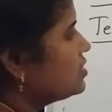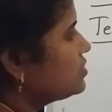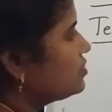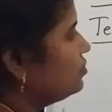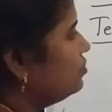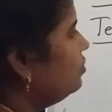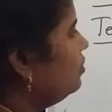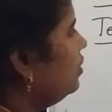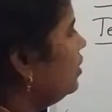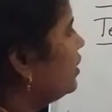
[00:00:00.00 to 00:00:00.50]

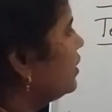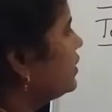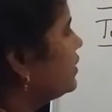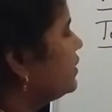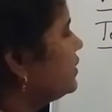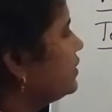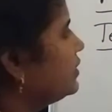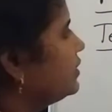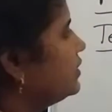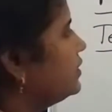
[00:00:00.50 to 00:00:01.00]
So
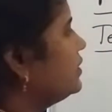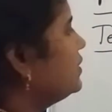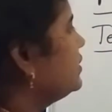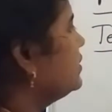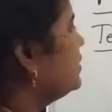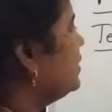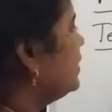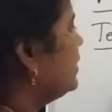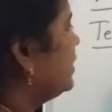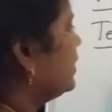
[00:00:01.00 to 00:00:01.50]
here
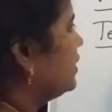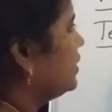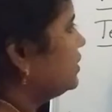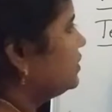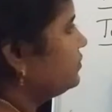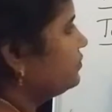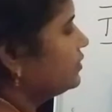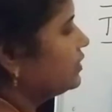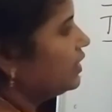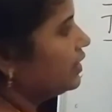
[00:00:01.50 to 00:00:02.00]
in the
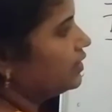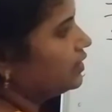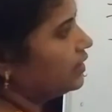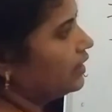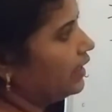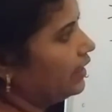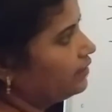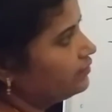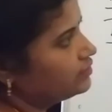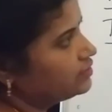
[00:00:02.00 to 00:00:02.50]
teeth we are
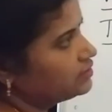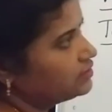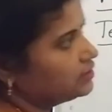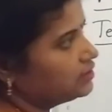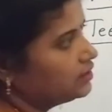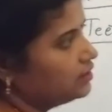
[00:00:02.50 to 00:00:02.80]
having